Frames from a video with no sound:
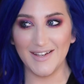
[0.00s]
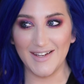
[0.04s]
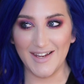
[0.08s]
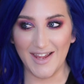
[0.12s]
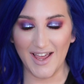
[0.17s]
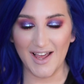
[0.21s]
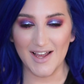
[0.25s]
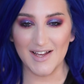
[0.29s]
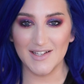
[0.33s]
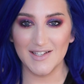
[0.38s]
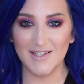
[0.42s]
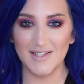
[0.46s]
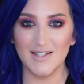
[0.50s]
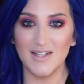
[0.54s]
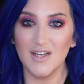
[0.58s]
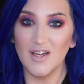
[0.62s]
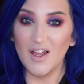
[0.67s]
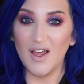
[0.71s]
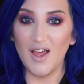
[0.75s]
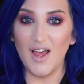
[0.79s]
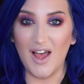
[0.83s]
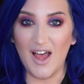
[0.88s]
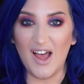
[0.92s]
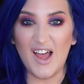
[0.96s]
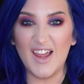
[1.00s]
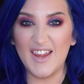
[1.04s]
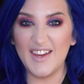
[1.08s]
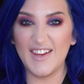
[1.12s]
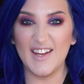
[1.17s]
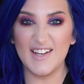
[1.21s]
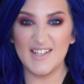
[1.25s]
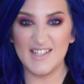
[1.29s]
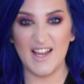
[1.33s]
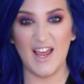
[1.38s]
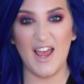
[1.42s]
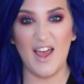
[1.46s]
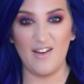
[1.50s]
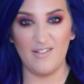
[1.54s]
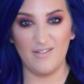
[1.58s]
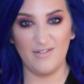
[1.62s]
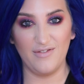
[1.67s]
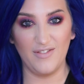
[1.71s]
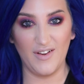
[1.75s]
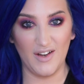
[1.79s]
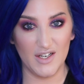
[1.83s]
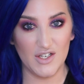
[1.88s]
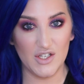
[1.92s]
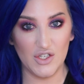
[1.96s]
Yes, I get to have
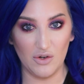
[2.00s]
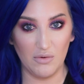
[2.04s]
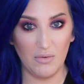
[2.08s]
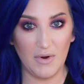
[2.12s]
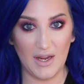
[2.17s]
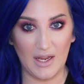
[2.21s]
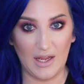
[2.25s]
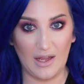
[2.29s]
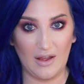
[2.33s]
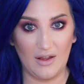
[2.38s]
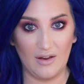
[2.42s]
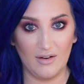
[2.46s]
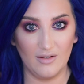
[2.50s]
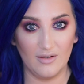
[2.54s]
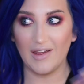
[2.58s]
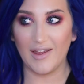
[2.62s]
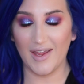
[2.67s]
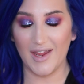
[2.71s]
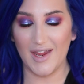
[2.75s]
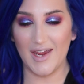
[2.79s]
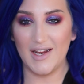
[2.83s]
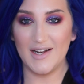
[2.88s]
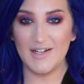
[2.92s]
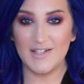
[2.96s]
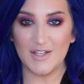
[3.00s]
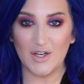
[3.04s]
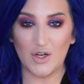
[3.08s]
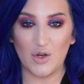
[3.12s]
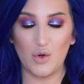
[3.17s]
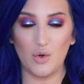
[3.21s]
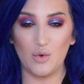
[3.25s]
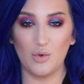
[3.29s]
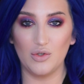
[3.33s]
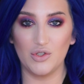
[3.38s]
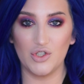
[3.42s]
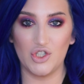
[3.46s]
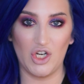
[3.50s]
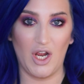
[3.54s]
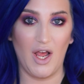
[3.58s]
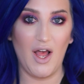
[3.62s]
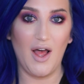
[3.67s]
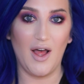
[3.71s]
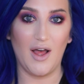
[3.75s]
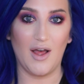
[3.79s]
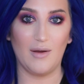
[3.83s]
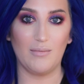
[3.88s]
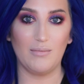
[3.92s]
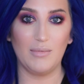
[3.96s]
fun doing it. It's a cool
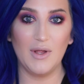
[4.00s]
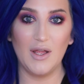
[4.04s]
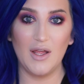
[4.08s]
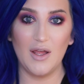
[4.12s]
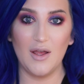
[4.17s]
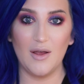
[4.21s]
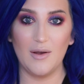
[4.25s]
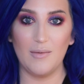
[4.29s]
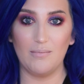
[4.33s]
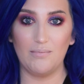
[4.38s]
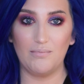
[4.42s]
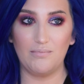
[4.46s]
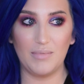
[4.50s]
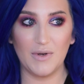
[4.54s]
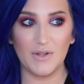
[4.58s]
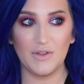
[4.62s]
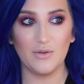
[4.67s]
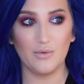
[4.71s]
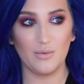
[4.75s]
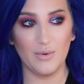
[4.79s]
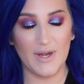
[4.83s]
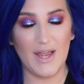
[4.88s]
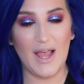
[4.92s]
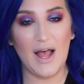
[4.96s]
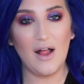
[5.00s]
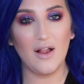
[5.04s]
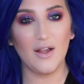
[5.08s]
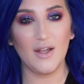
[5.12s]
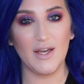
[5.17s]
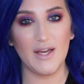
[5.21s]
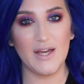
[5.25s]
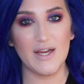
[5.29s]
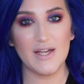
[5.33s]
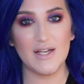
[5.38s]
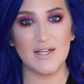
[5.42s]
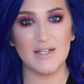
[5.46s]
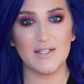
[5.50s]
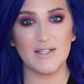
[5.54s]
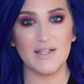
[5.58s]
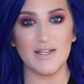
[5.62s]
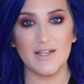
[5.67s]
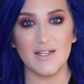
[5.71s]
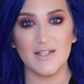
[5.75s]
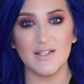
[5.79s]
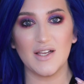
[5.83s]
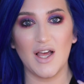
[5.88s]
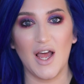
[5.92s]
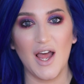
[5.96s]
job, but the reality is,
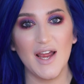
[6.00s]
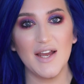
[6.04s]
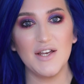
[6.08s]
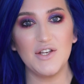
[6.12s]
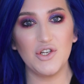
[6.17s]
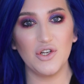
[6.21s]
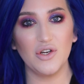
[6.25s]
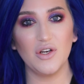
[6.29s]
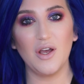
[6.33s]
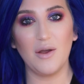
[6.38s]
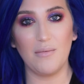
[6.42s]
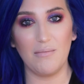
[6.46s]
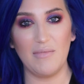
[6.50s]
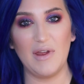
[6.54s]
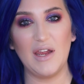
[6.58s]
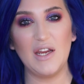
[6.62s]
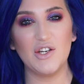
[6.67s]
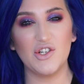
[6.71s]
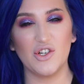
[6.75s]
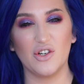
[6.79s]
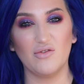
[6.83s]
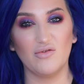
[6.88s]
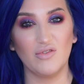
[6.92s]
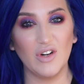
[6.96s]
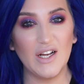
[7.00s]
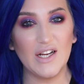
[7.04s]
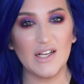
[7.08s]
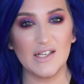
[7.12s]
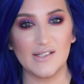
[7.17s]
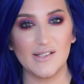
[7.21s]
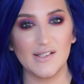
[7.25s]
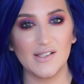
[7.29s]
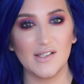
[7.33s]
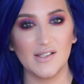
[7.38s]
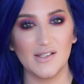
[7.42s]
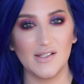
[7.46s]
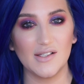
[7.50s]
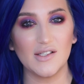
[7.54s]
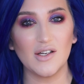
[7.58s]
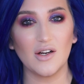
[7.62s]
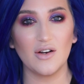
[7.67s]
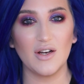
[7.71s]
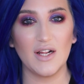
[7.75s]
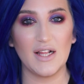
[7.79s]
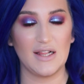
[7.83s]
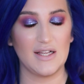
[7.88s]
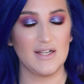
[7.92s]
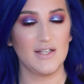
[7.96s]
is I took a major risk
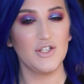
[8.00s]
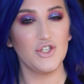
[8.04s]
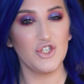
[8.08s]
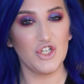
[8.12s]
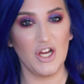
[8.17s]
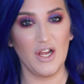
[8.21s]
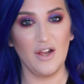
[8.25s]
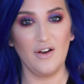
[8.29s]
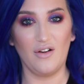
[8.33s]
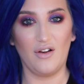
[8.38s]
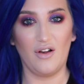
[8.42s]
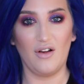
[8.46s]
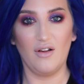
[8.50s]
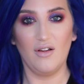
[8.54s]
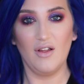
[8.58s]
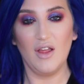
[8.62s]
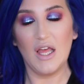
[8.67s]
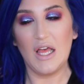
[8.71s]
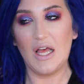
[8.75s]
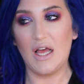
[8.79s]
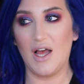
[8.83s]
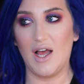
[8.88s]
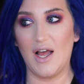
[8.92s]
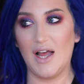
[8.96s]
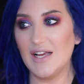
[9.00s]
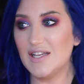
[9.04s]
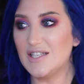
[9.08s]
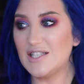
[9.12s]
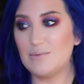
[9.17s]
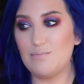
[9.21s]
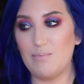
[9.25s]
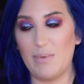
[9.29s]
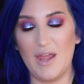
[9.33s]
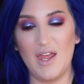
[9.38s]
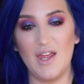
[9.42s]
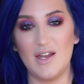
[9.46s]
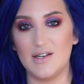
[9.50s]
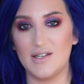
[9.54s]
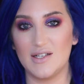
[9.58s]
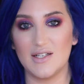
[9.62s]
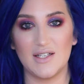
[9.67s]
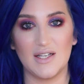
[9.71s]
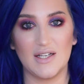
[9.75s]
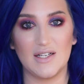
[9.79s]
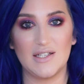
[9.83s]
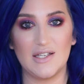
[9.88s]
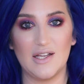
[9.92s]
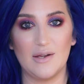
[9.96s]
starting this channel. I spent,
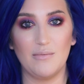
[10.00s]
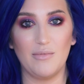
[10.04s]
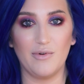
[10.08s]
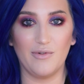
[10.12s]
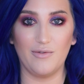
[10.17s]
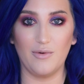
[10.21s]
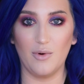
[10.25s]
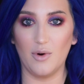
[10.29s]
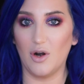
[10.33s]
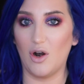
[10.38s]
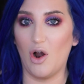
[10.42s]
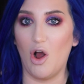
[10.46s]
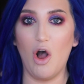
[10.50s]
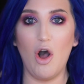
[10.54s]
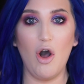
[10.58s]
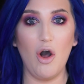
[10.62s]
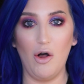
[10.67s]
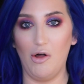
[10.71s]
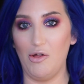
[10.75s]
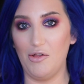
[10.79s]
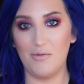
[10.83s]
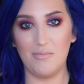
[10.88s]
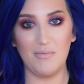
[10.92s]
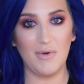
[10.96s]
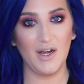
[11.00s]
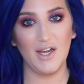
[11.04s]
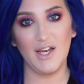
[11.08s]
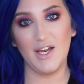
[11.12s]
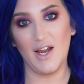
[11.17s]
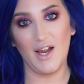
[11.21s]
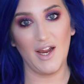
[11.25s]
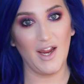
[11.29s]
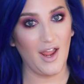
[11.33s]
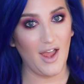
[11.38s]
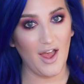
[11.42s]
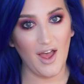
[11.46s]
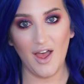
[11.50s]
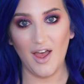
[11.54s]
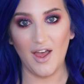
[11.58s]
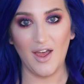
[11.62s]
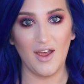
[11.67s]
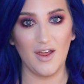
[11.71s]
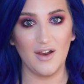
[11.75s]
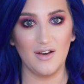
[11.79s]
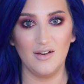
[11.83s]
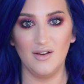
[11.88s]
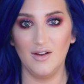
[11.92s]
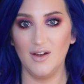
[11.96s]
as I said before, all the money I
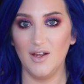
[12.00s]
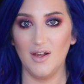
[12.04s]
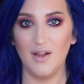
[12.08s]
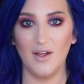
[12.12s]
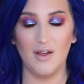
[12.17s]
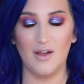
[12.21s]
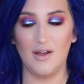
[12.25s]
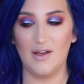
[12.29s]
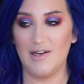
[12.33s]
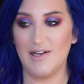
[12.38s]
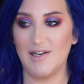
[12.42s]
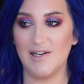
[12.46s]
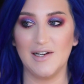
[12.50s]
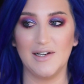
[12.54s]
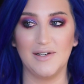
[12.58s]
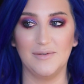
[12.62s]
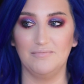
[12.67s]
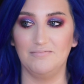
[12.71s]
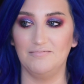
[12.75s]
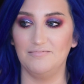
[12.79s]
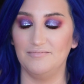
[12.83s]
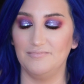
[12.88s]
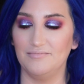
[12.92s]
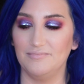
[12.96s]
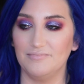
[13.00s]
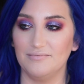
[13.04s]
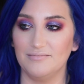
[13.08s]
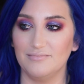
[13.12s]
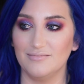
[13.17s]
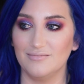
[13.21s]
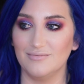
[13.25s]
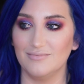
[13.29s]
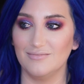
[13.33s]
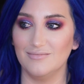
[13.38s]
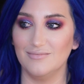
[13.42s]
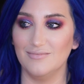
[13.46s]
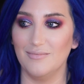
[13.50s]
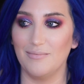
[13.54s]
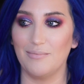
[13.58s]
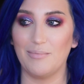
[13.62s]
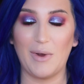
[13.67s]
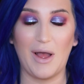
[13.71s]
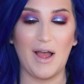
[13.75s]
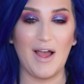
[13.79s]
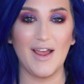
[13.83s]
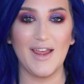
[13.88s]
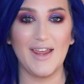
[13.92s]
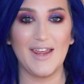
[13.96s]
had um,
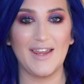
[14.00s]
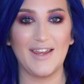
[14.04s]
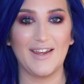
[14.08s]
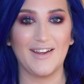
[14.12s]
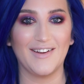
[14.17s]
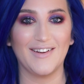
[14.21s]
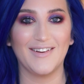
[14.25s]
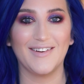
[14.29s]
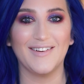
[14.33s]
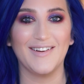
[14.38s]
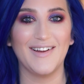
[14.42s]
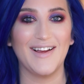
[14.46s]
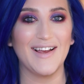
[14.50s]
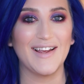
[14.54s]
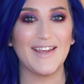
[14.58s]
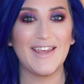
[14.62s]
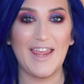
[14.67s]
buying a